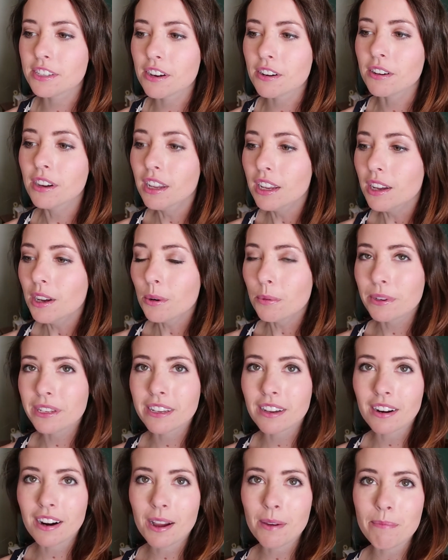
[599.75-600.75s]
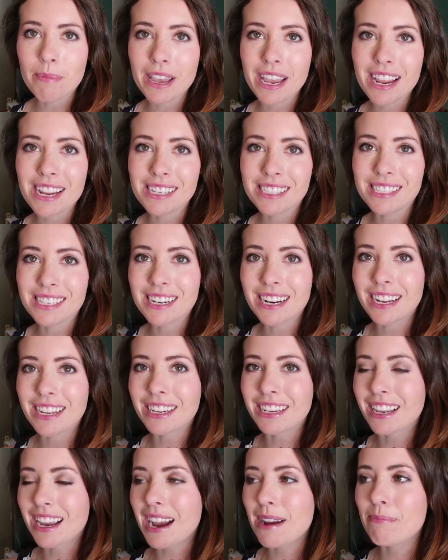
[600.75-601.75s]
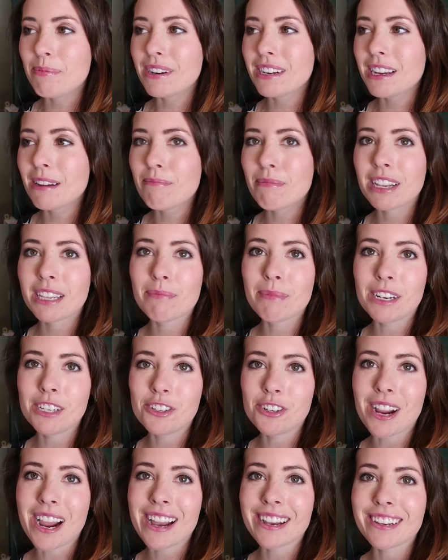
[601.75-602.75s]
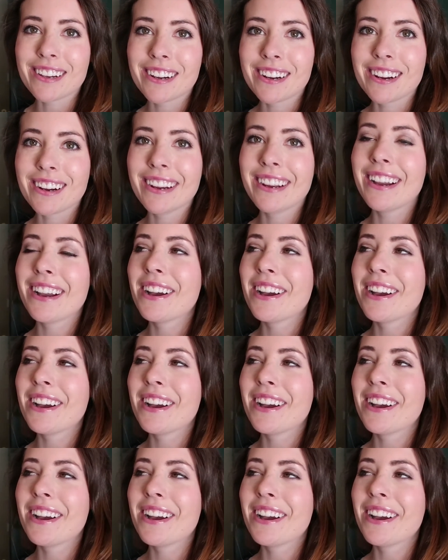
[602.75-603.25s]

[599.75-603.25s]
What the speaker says: so we get on base and I bring up like my tracker